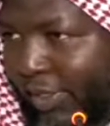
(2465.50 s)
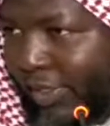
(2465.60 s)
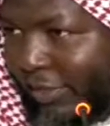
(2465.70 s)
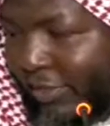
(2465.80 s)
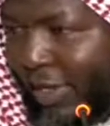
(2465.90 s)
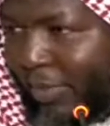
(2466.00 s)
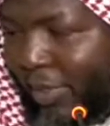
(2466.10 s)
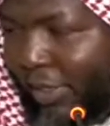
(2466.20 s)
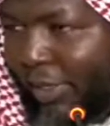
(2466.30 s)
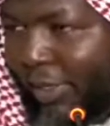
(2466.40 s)
Islamic
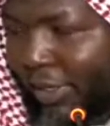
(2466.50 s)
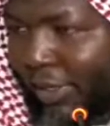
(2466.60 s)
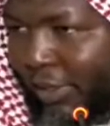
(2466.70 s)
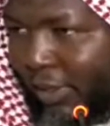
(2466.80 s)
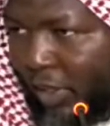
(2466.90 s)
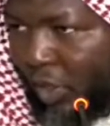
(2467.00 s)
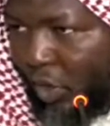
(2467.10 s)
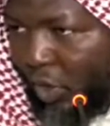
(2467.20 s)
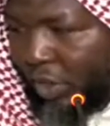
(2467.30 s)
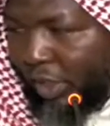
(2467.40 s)
leader
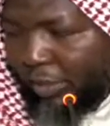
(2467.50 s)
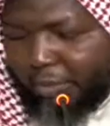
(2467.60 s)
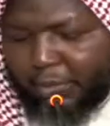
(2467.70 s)
cut him,